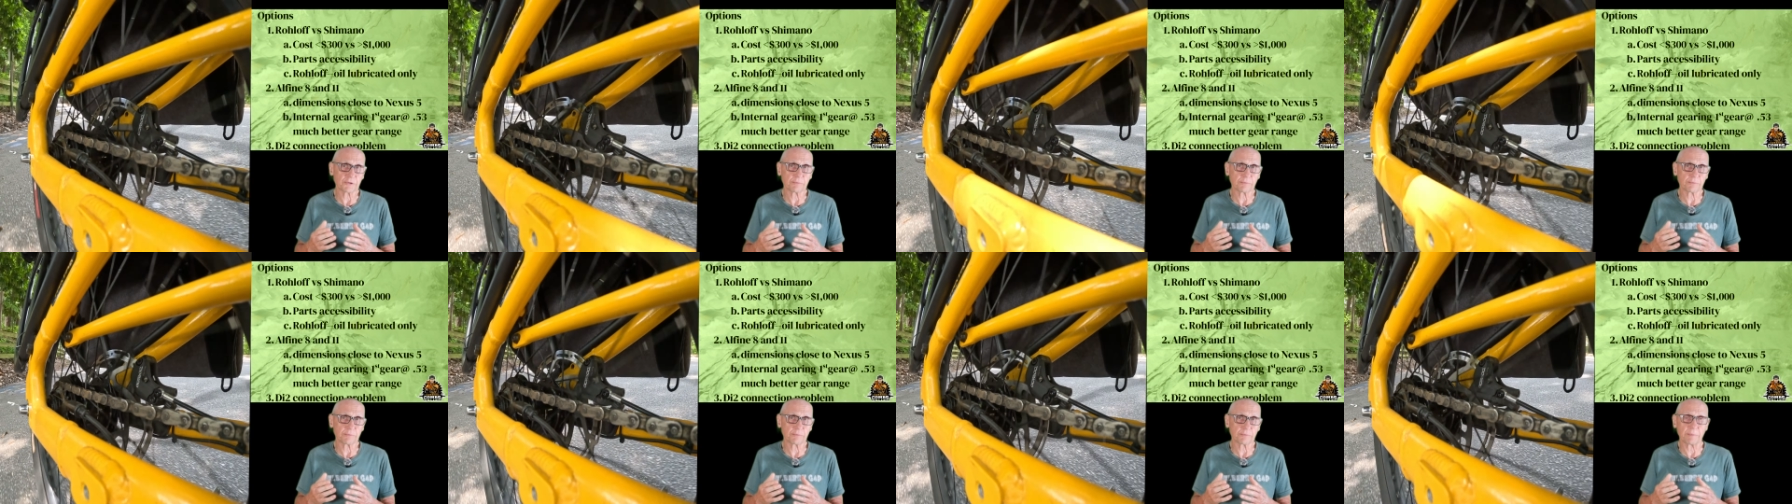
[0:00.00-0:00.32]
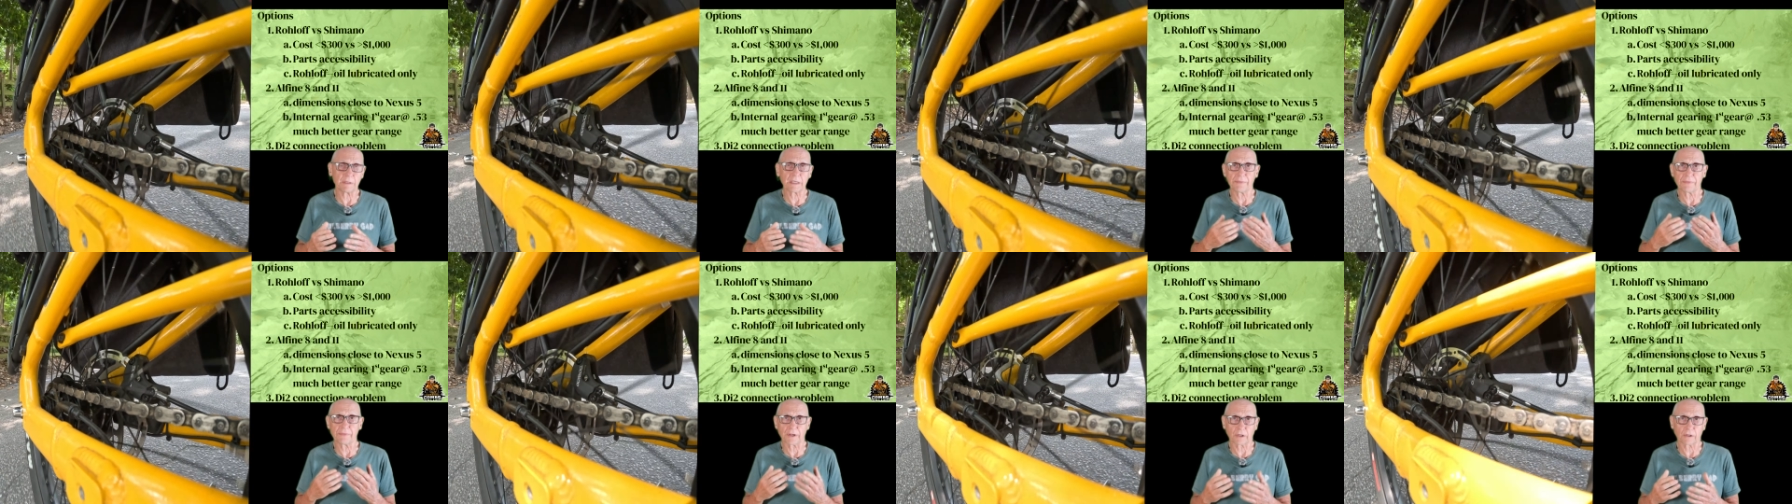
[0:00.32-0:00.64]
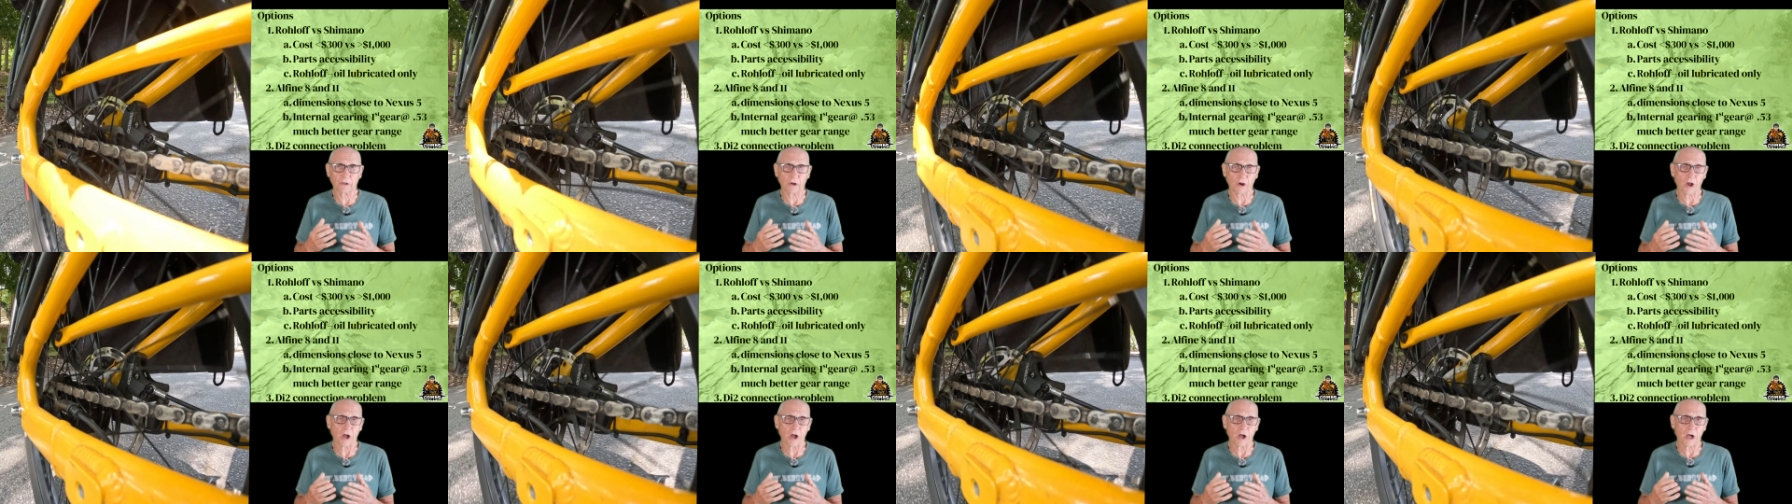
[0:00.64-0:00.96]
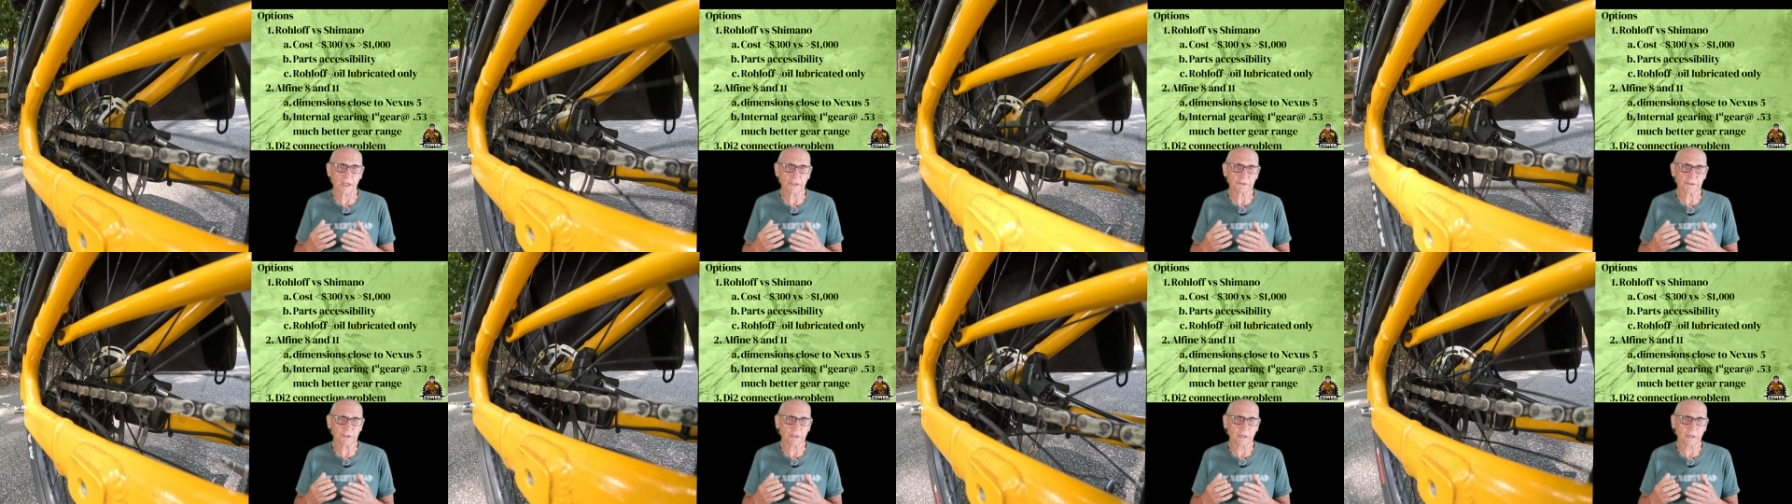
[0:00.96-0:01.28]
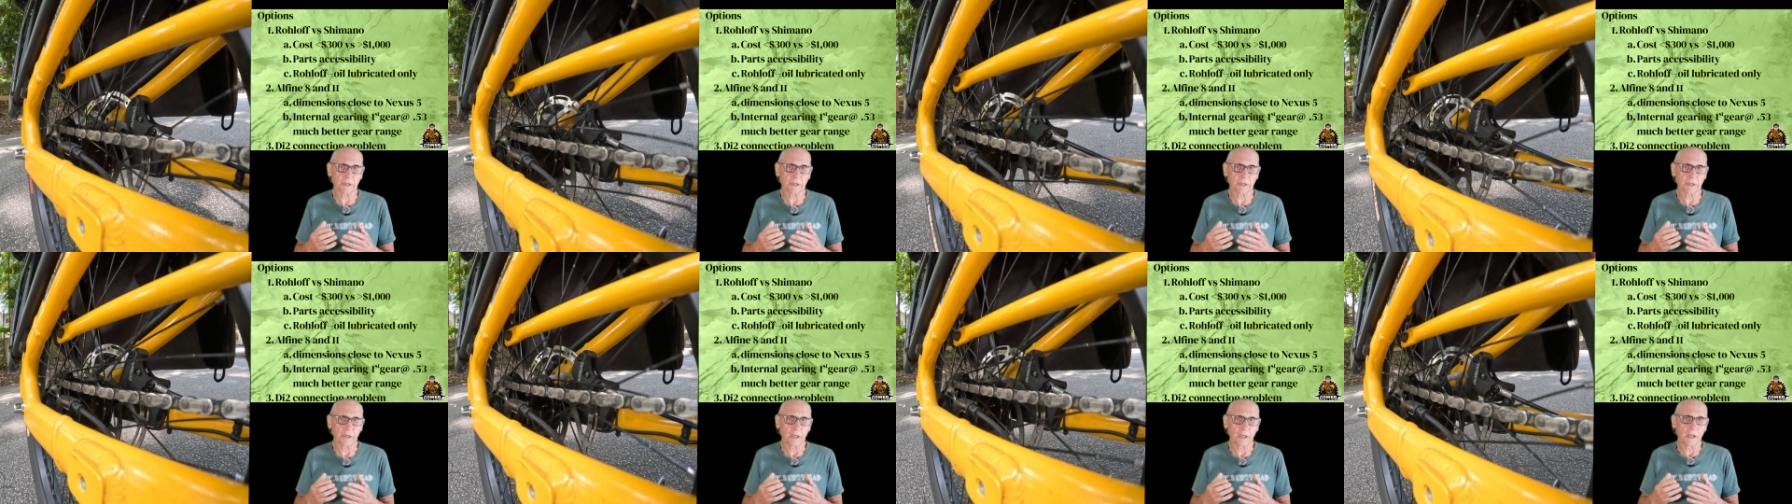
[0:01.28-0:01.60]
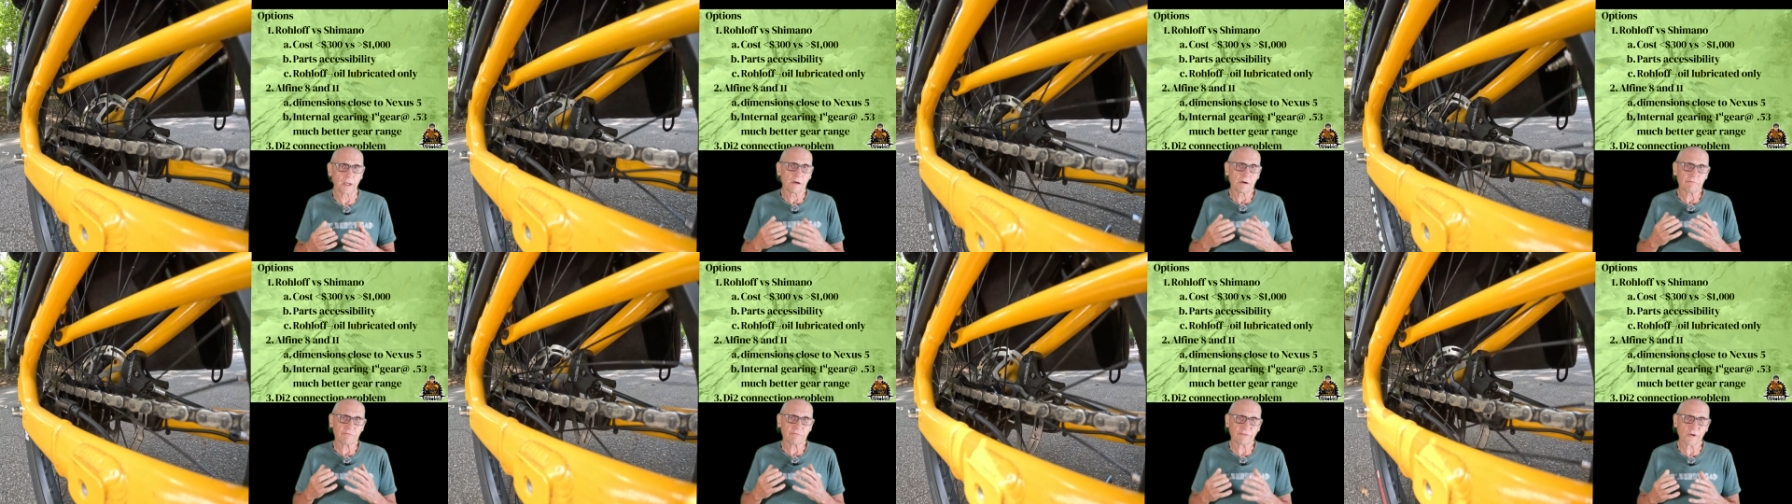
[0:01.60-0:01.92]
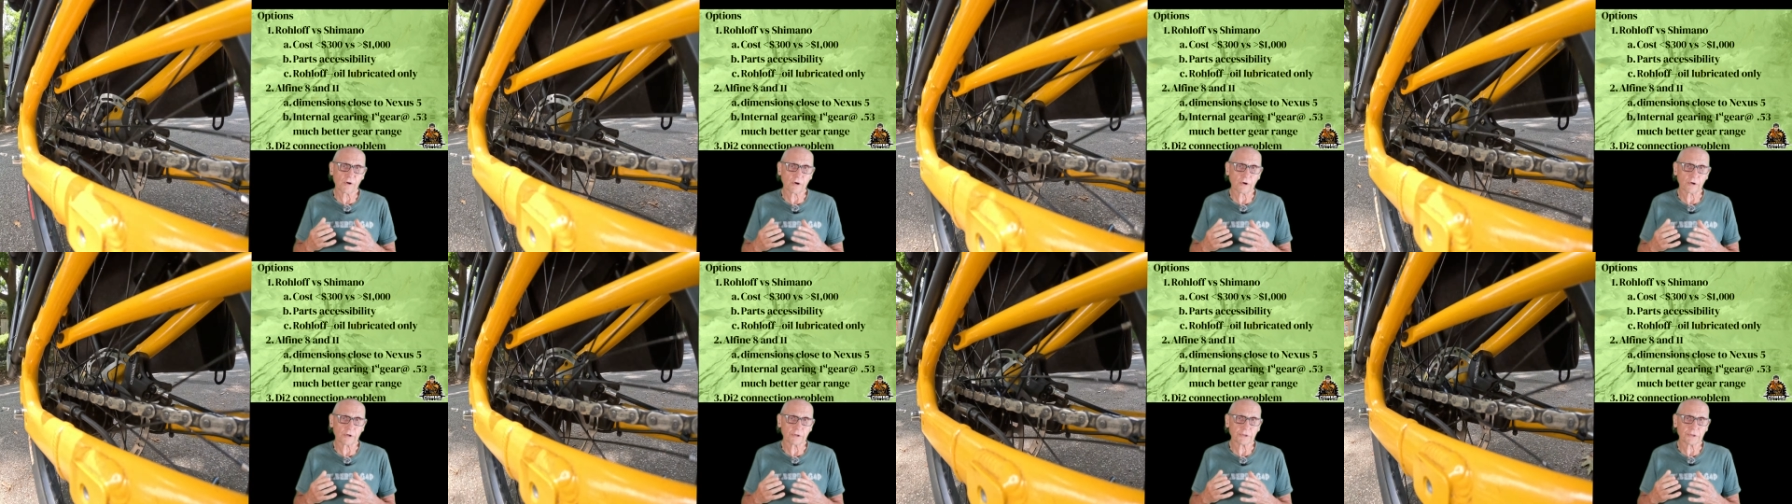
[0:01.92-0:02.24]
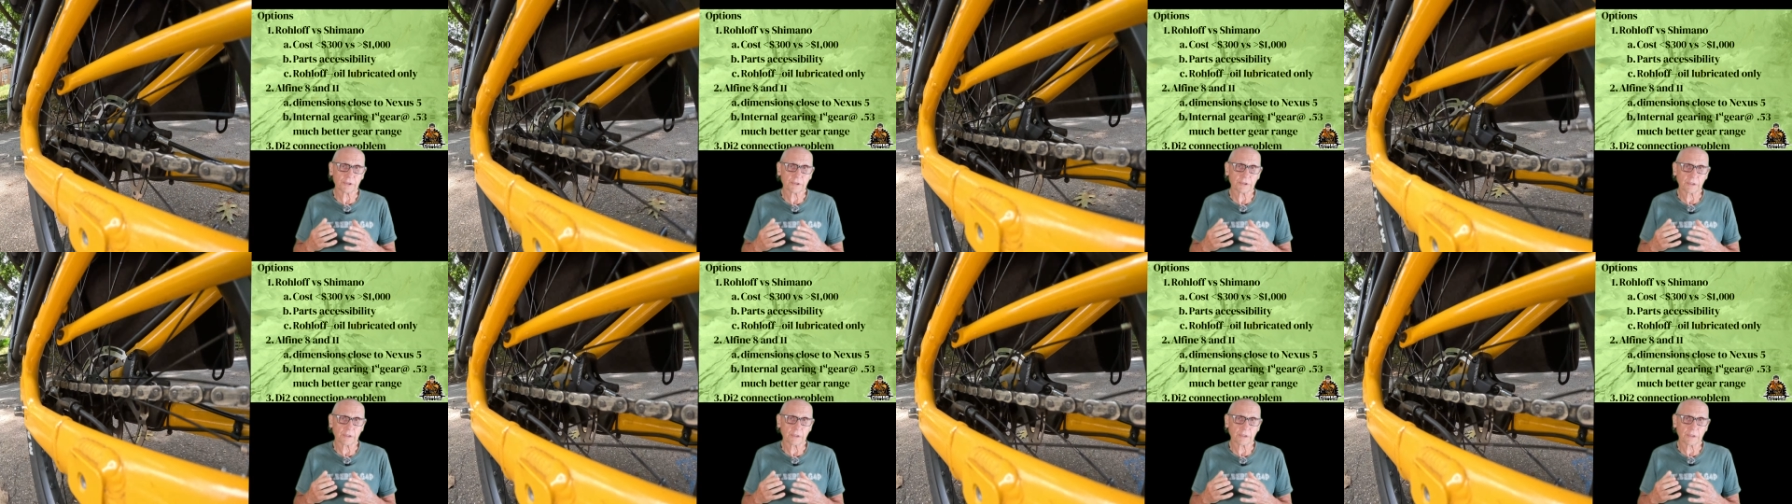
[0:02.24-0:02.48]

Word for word: beyond their cost. First,